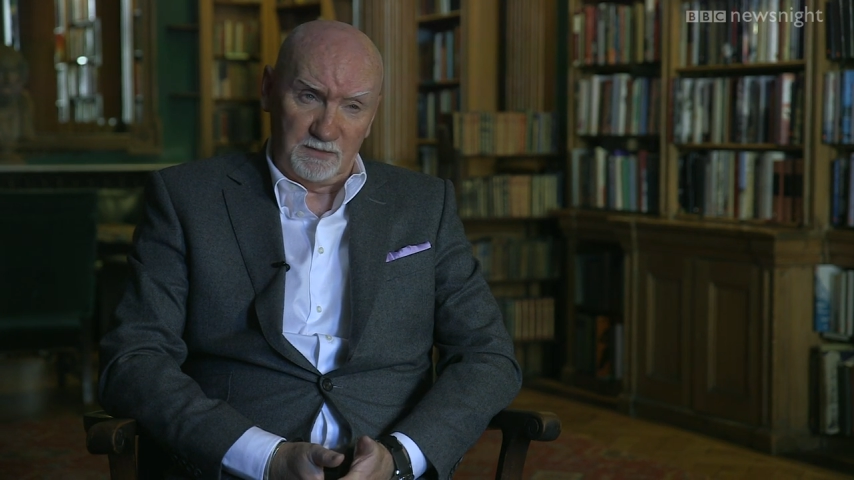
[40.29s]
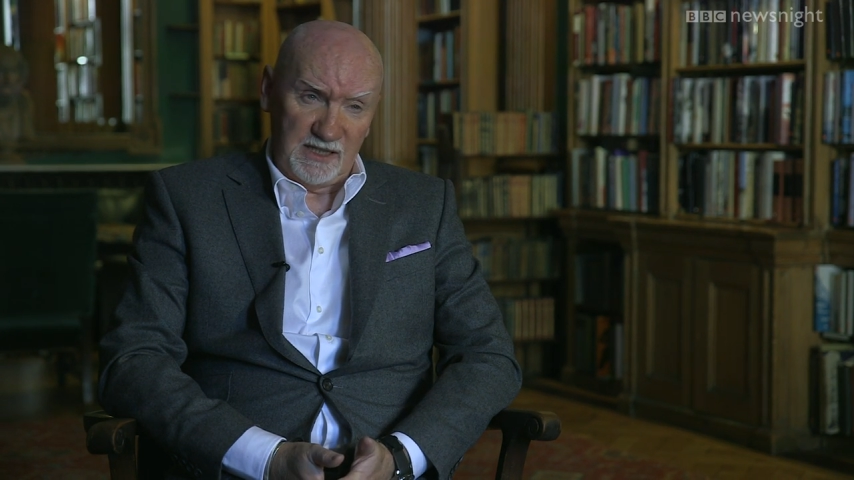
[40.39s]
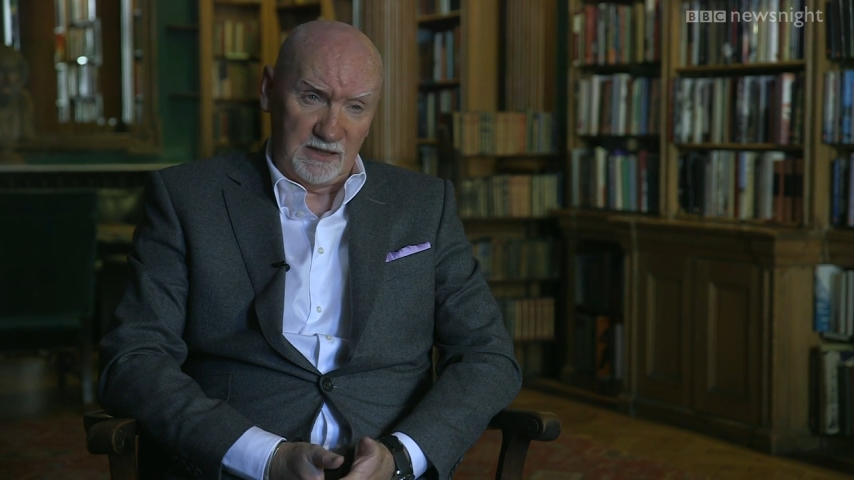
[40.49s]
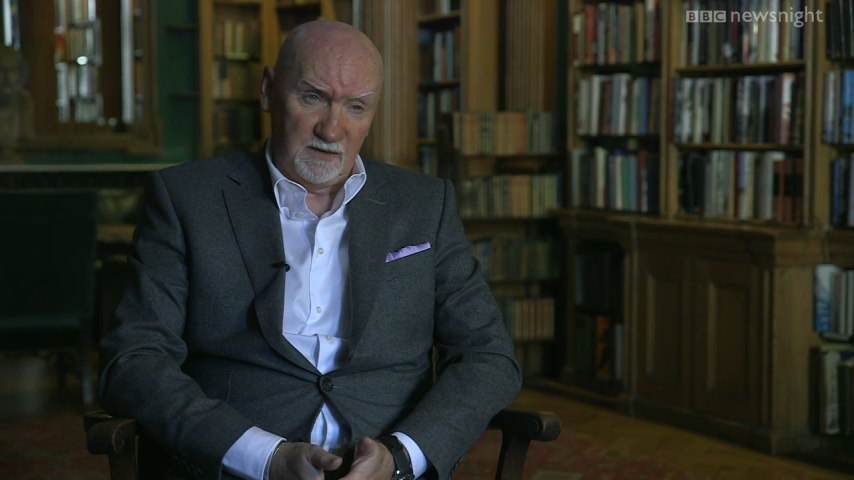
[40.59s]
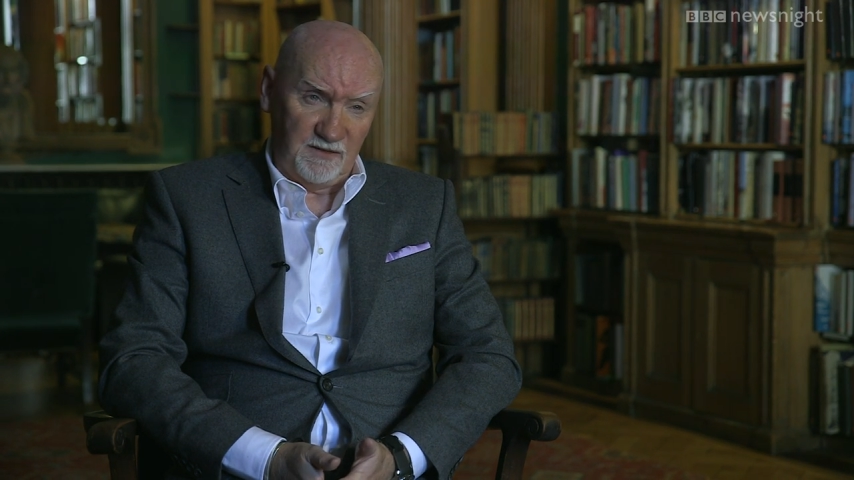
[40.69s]

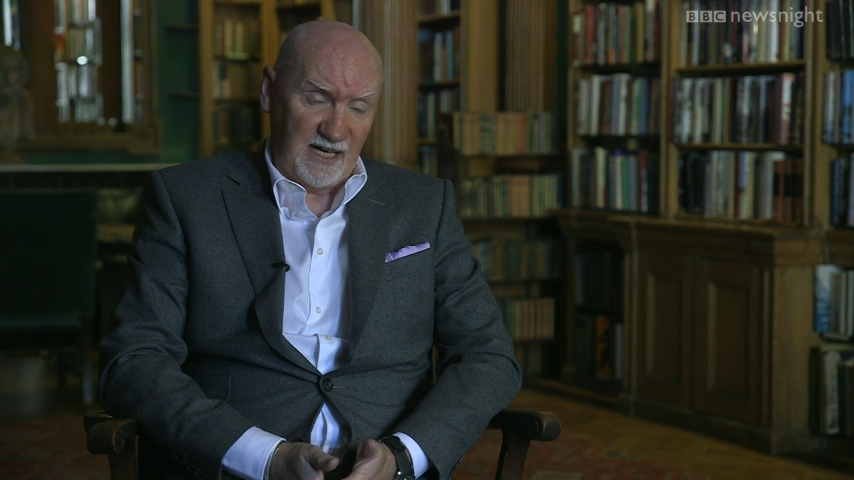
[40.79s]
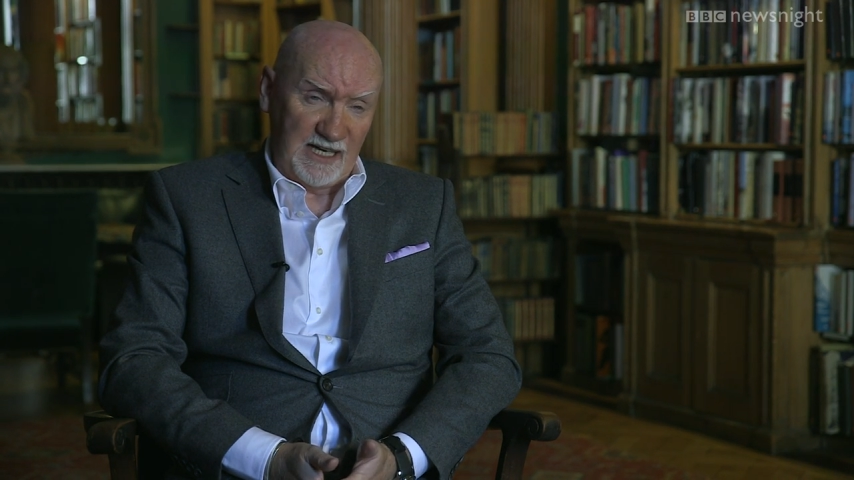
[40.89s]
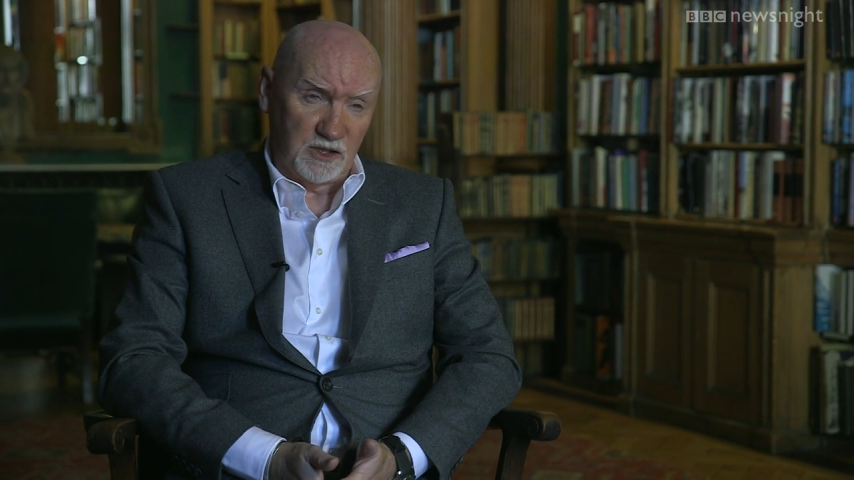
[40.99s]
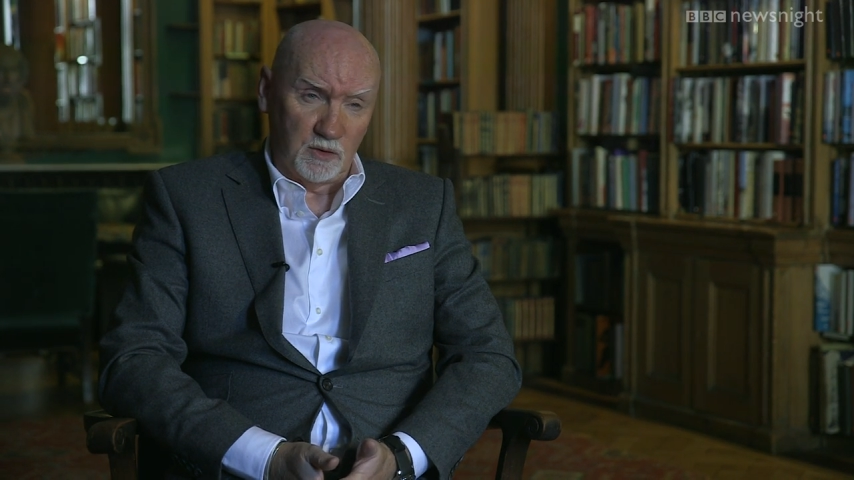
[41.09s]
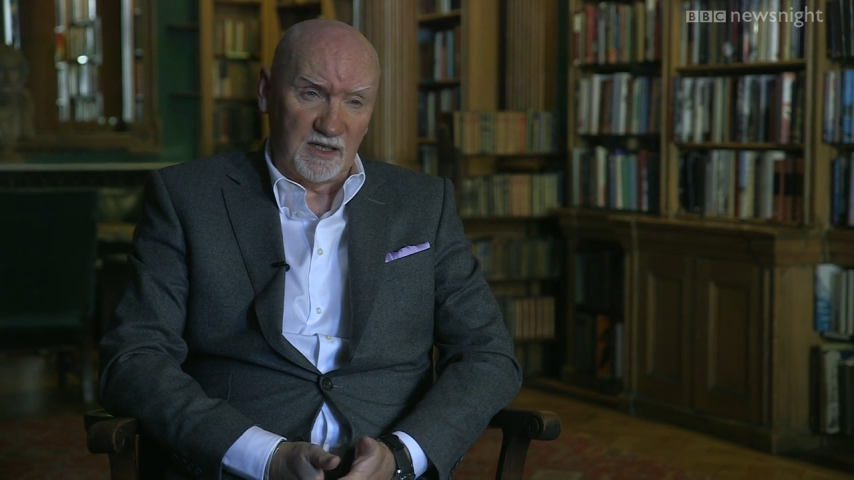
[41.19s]
being the
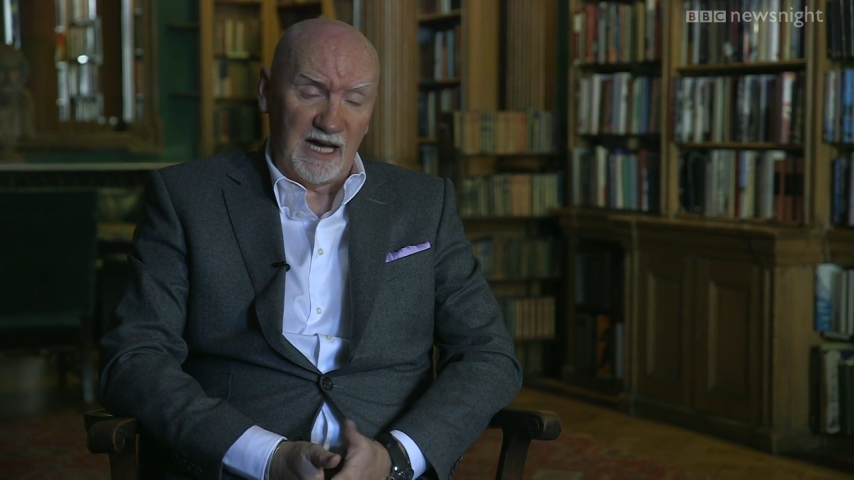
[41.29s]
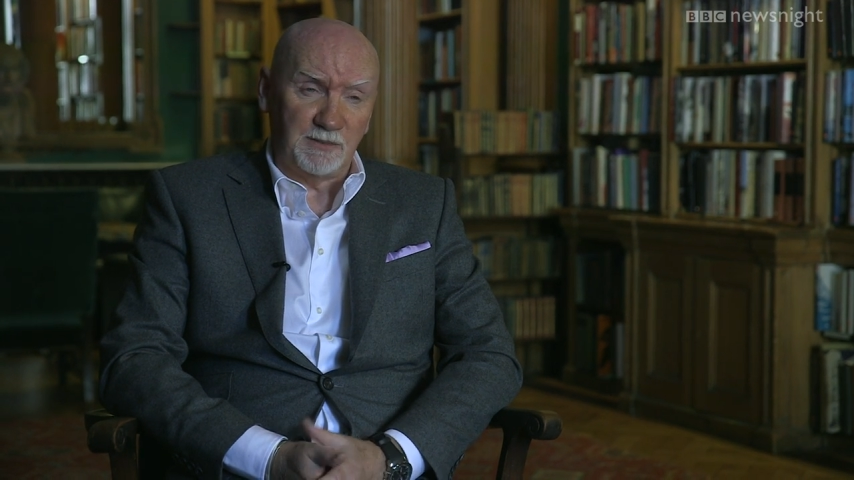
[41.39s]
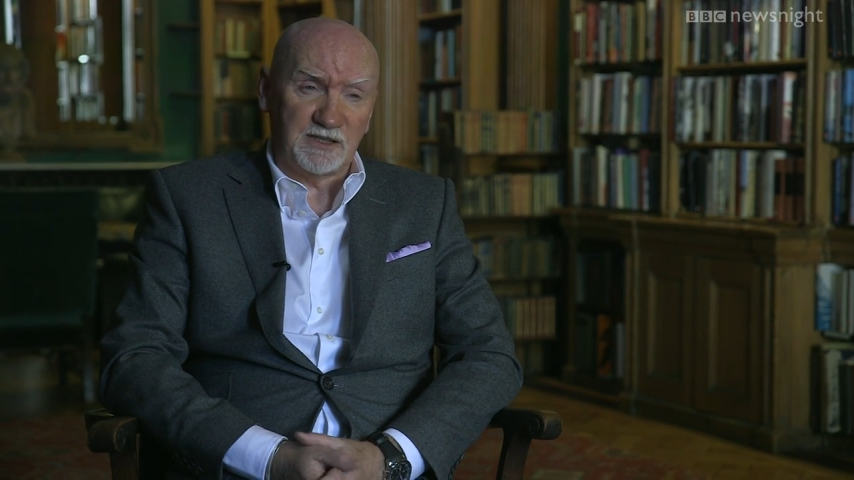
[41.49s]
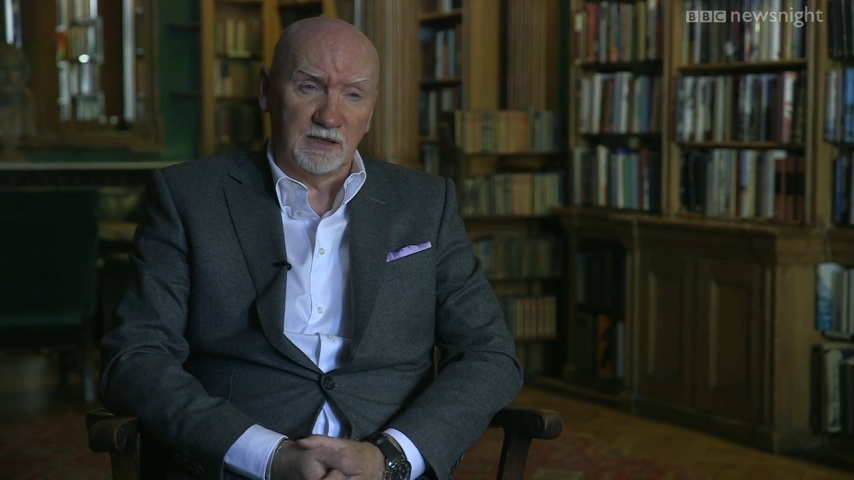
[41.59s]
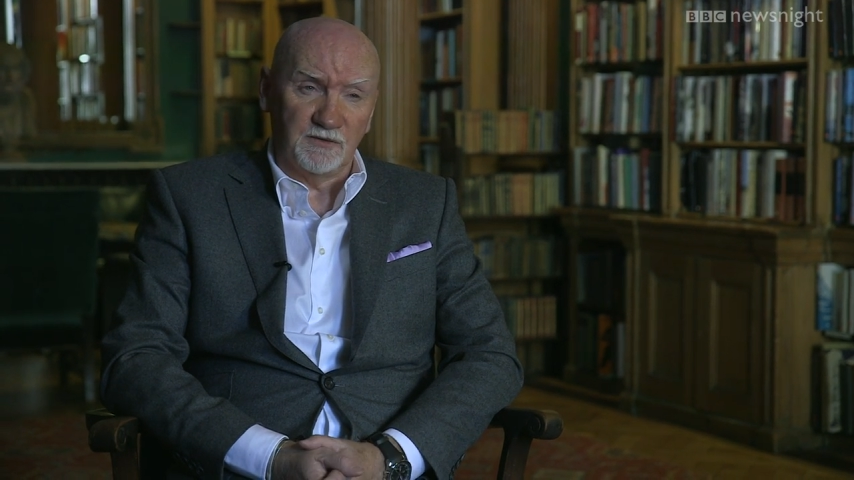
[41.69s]
financial
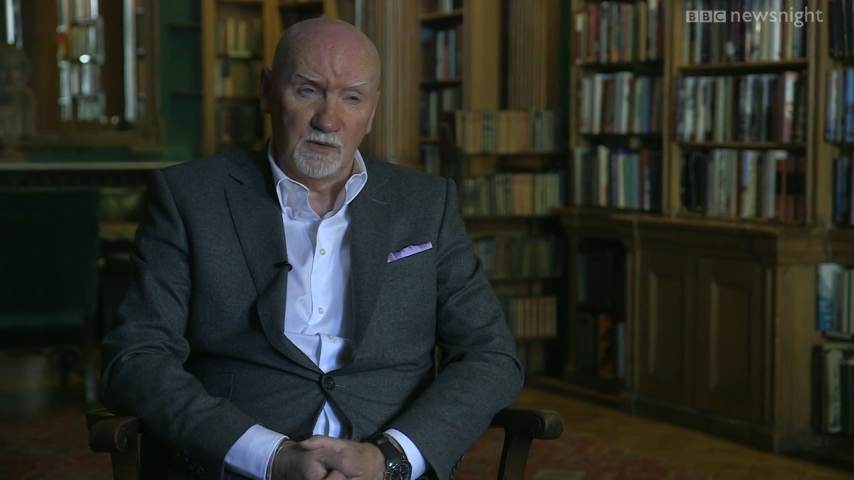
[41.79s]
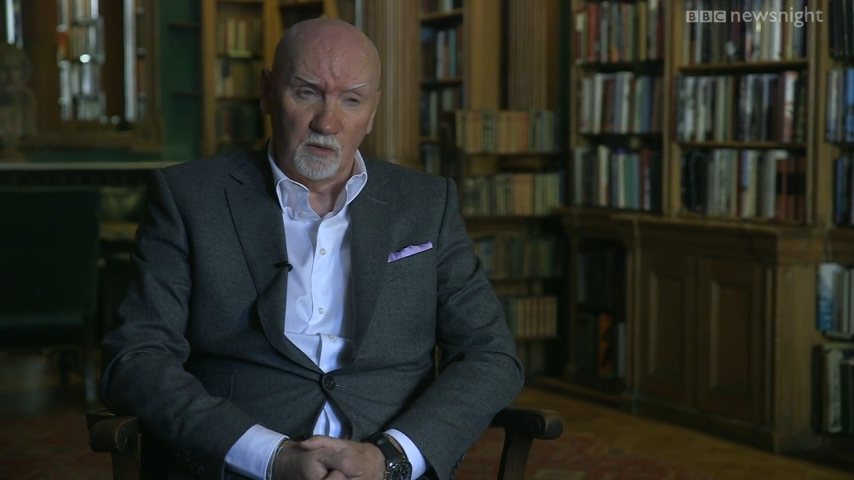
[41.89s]
capital of the